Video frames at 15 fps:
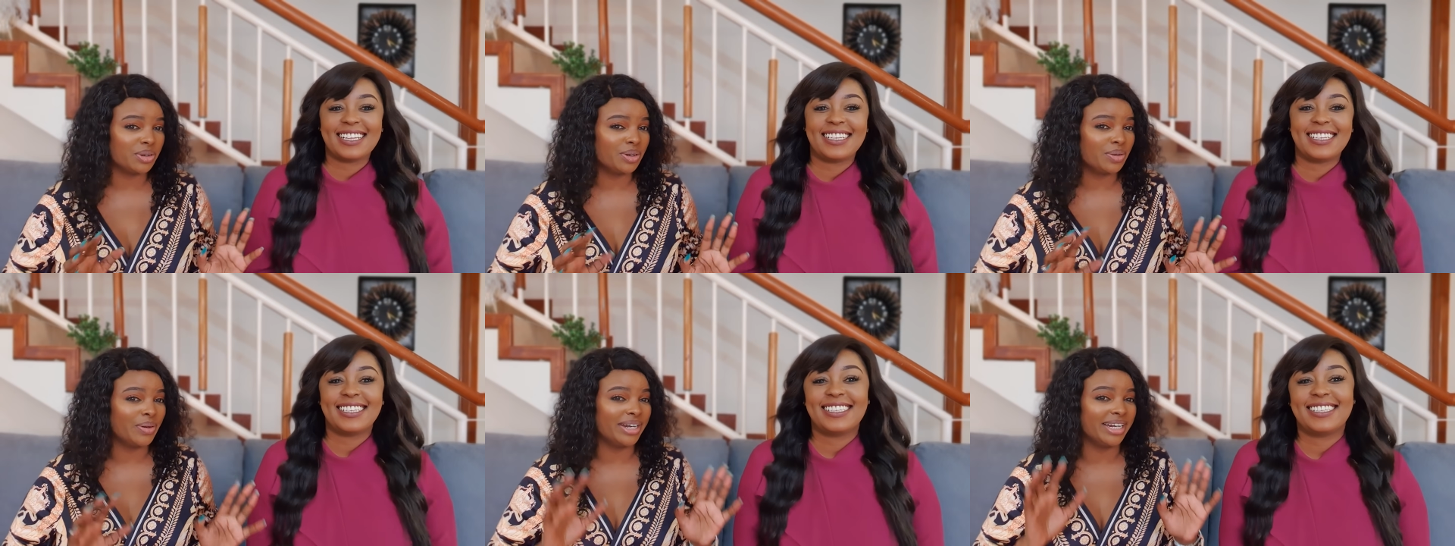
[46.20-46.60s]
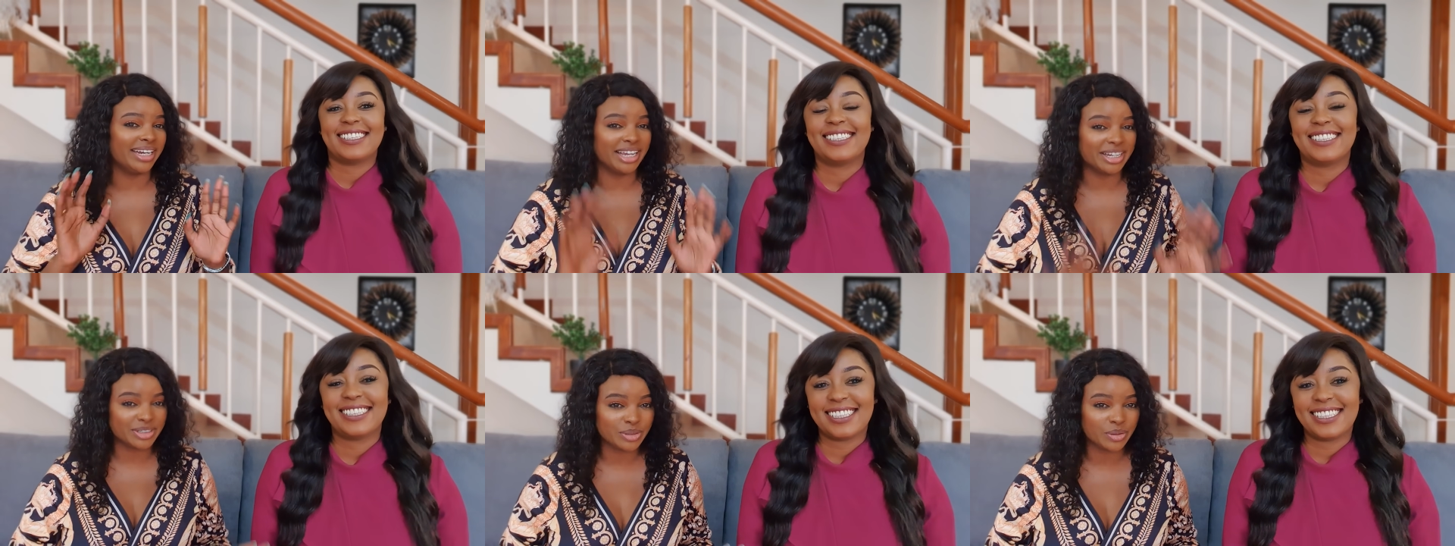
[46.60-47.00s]

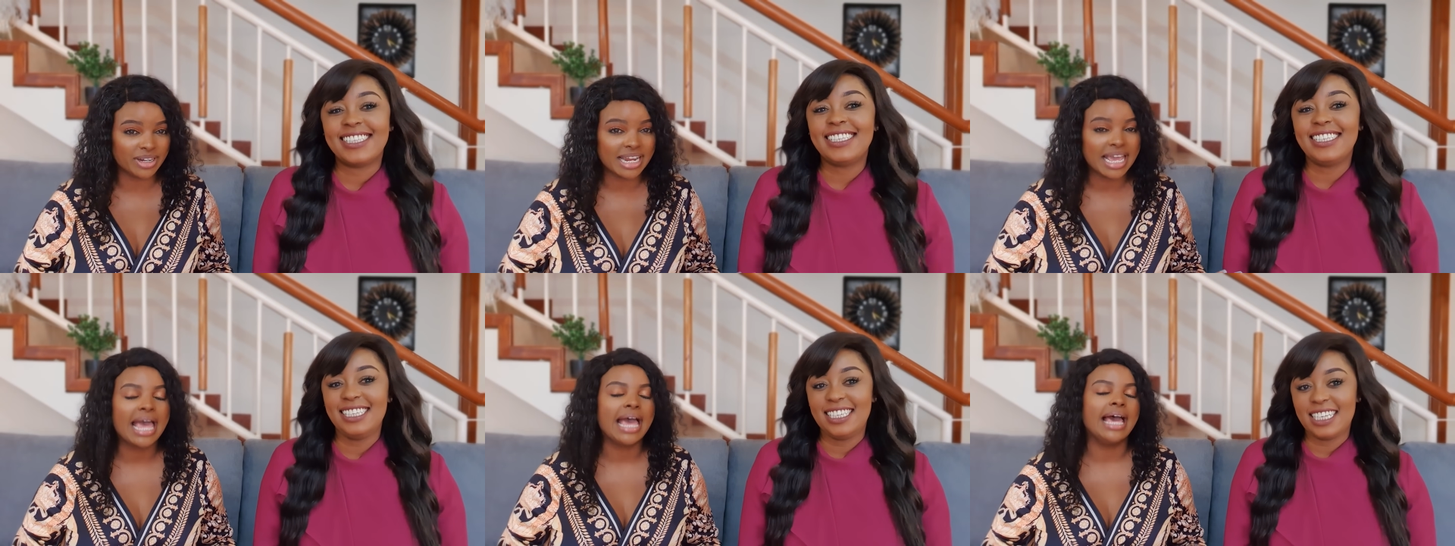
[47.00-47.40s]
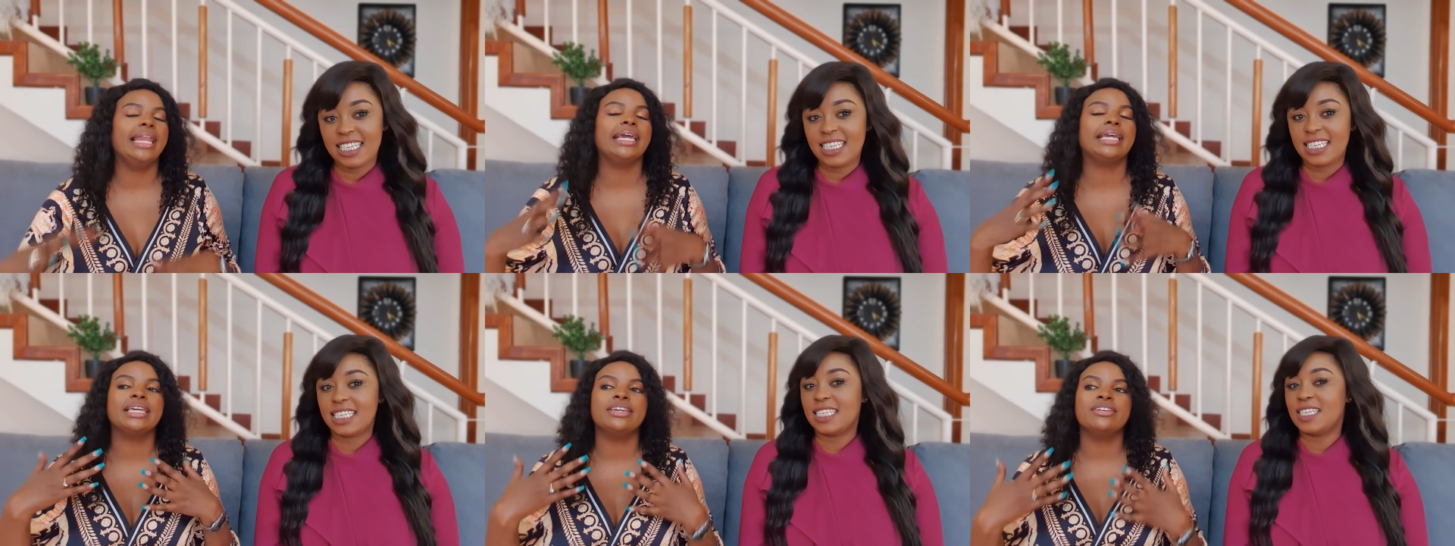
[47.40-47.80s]
Speaker 1: connection.
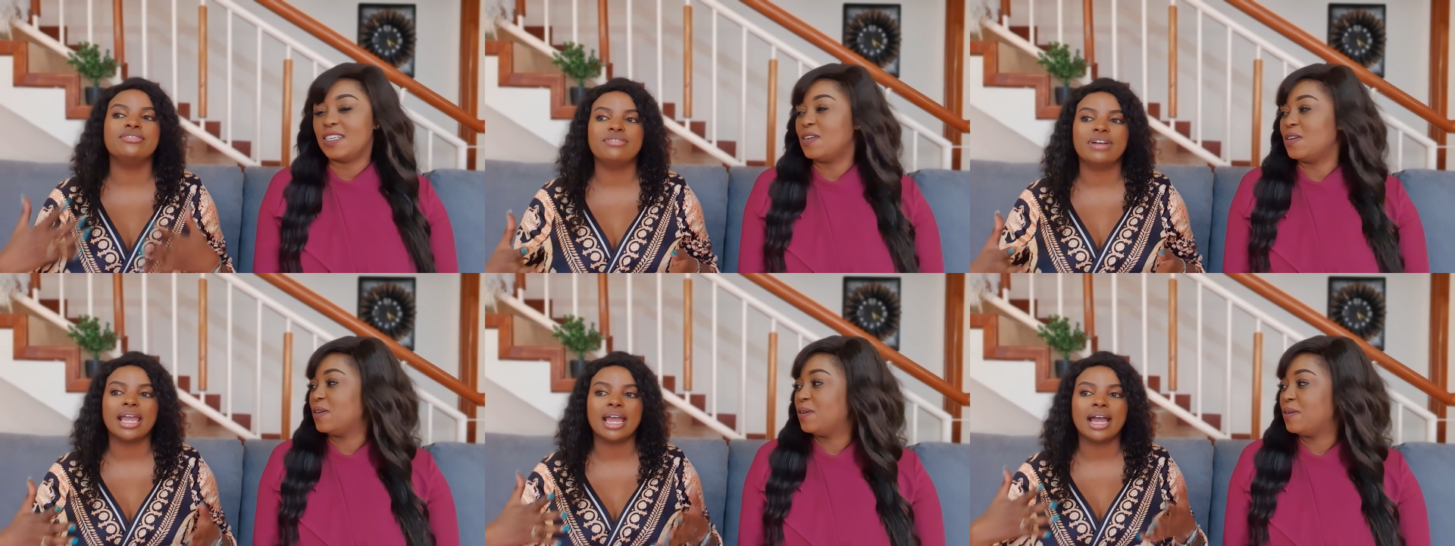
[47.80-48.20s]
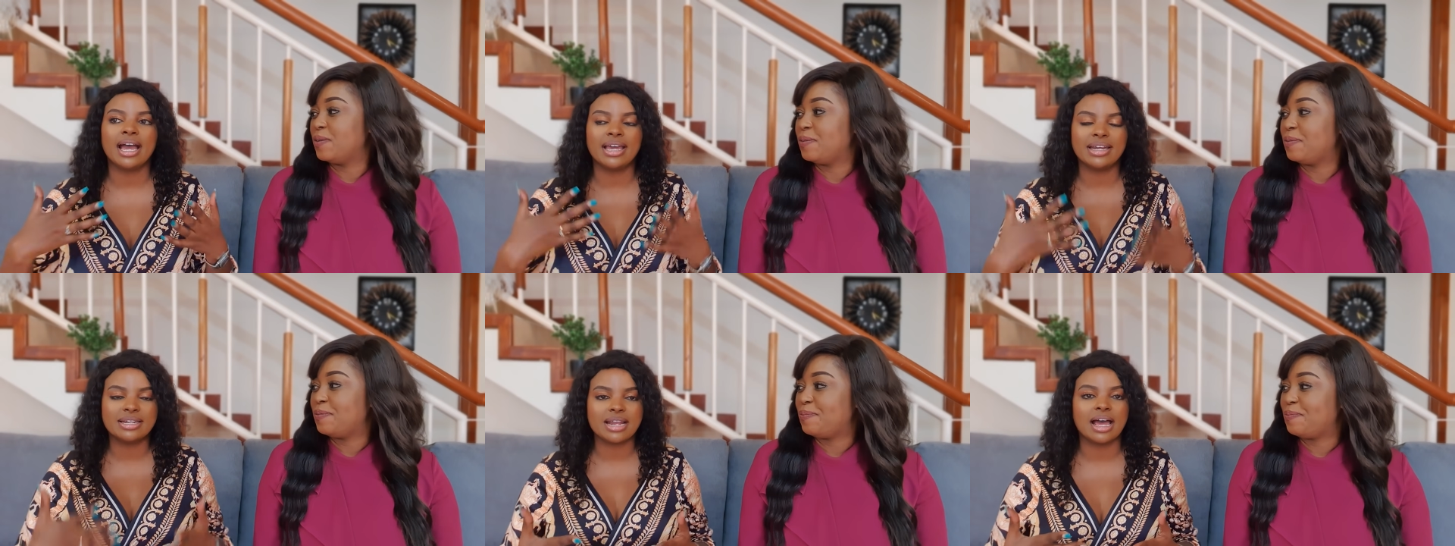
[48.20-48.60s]
Like if I
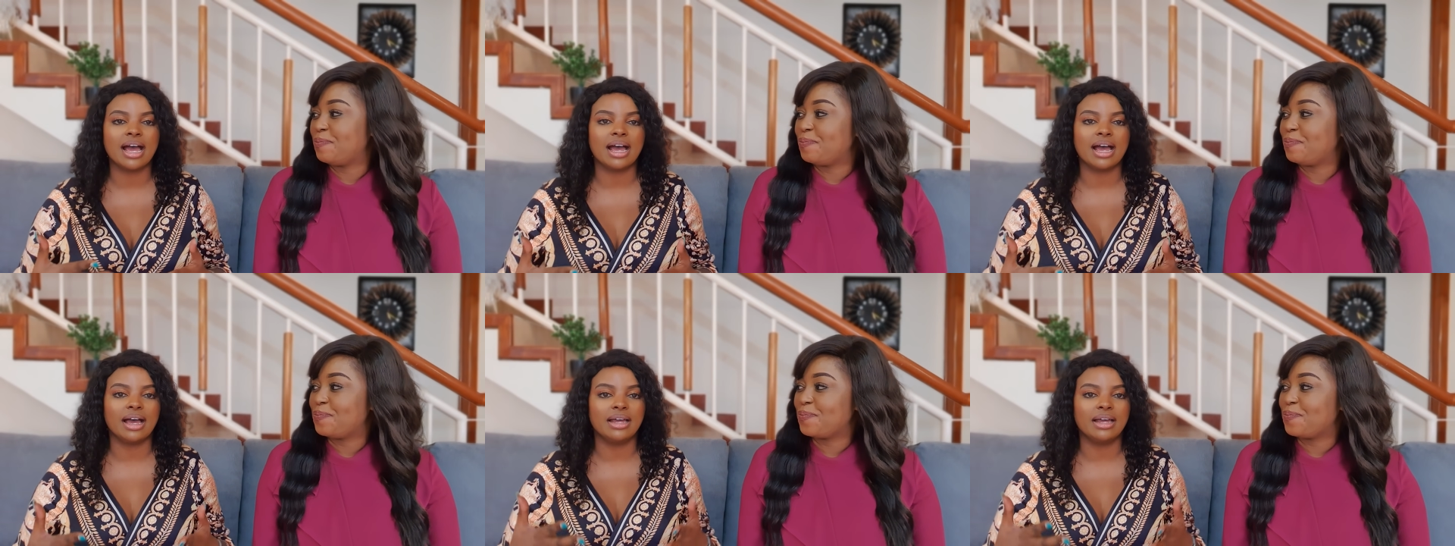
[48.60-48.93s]
had uh,